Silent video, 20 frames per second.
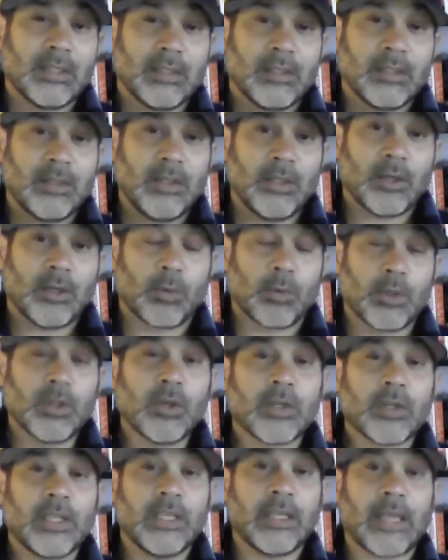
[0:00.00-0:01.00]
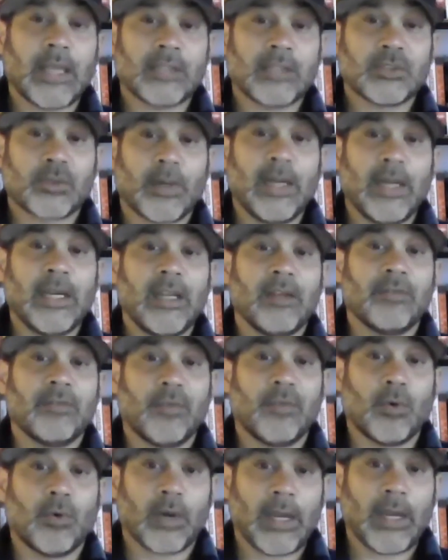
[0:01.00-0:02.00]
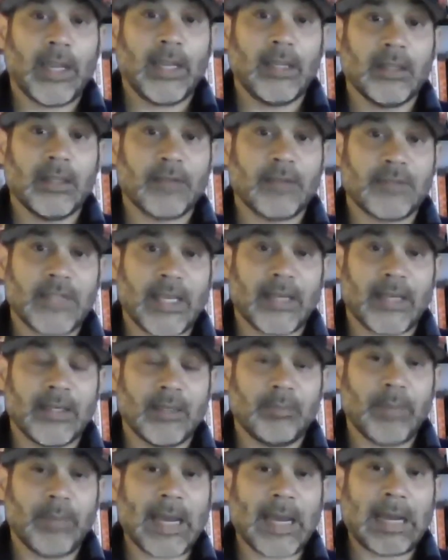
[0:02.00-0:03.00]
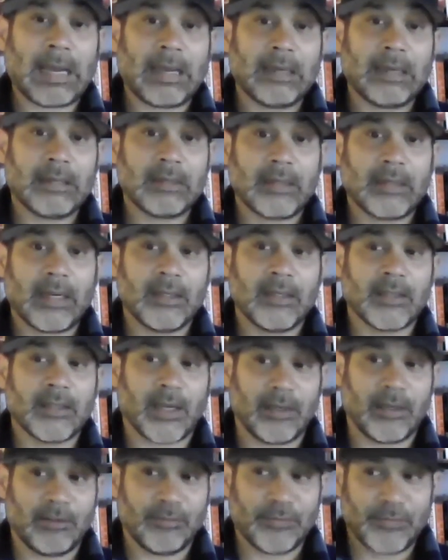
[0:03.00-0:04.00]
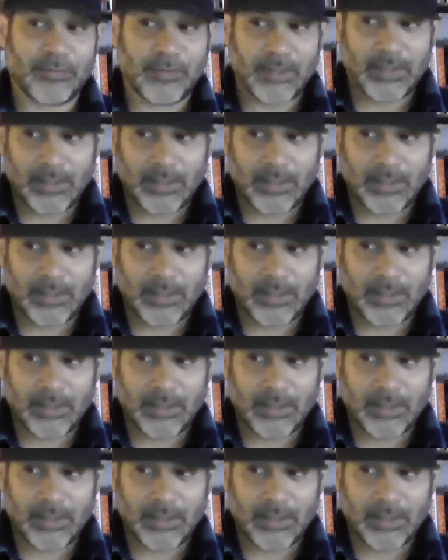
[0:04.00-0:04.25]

we're looking at trading for a left-handed bat and kind of